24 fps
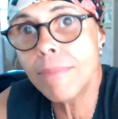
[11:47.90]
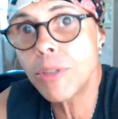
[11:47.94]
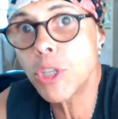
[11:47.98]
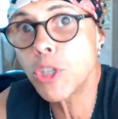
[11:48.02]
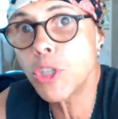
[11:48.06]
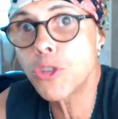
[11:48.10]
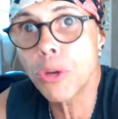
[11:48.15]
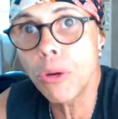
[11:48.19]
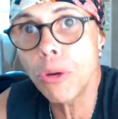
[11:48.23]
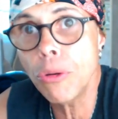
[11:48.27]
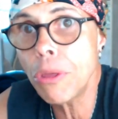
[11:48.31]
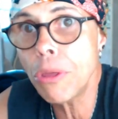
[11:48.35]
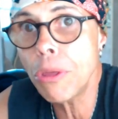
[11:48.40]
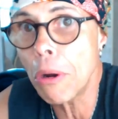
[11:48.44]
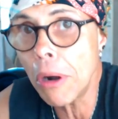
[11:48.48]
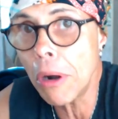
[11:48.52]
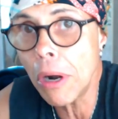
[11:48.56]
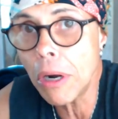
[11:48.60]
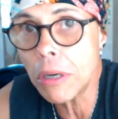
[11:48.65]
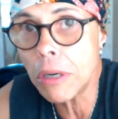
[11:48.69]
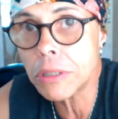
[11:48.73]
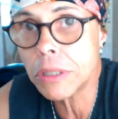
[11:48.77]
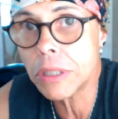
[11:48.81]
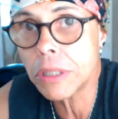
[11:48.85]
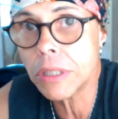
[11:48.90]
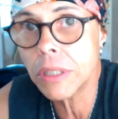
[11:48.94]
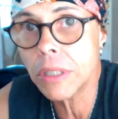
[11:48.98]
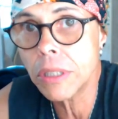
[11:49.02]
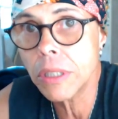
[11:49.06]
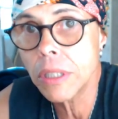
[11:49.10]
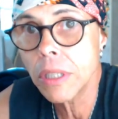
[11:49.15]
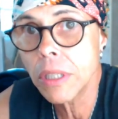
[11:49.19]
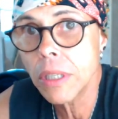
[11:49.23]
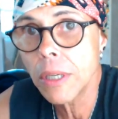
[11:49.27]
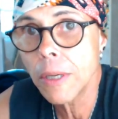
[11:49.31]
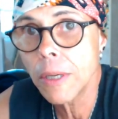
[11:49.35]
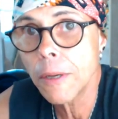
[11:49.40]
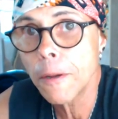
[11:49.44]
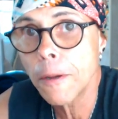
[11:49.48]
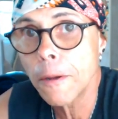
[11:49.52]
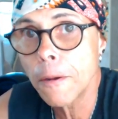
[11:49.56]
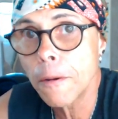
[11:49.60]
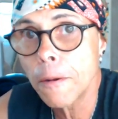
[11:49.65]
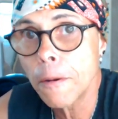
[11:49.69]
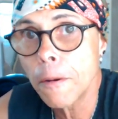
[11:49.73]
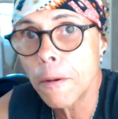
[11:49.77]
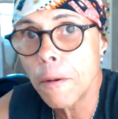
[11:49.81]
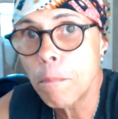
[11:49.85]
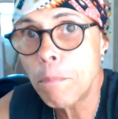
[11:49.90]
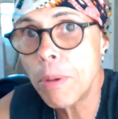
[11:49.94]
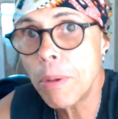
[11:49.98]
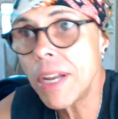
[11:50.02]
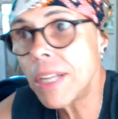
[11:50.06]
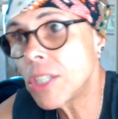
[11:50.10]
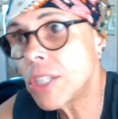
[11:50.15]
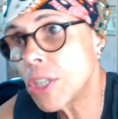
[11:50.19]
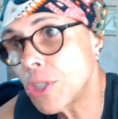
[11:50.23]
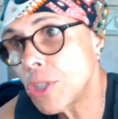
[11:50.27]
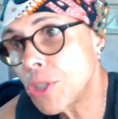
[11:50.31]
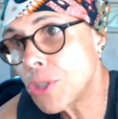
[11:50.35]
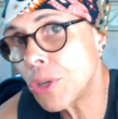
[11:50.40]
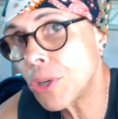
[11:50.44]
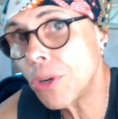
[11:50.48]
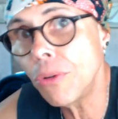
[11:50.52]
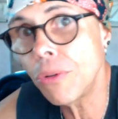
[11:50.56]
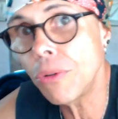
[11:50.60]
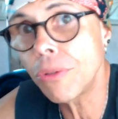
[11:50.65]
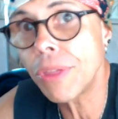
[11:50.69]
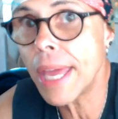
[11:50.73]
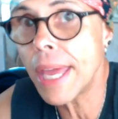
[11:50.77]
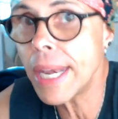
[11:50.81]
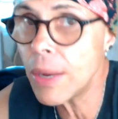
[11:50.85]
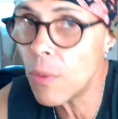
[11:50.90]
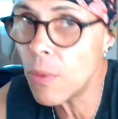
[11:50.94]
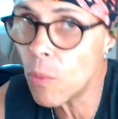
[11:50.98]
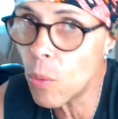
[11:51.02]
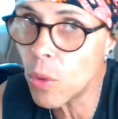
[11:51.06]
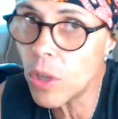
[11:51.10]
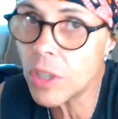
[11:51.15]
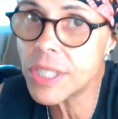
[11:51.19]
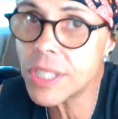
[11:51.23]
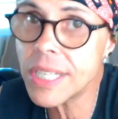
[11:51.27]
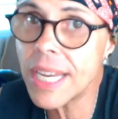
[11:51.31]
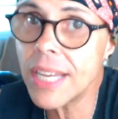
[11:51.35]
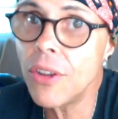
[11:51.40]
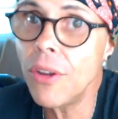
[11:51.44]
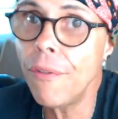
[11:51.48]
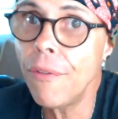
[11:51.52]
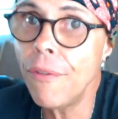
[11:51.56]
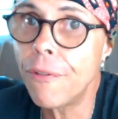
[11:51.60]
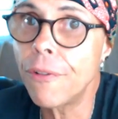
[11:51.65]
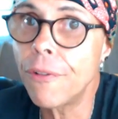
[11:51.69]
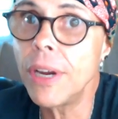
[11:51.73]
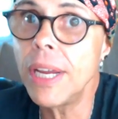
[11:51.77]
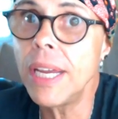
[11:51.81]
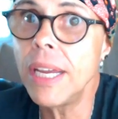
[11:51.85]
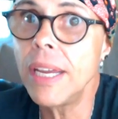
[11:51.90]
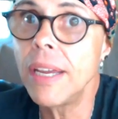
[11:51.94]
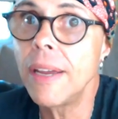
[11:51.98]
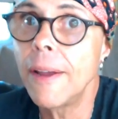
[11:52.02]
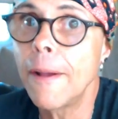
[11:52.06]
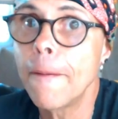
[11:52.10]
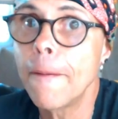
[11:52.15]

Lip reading: the truth hurts, but it's a truth and it will set you free.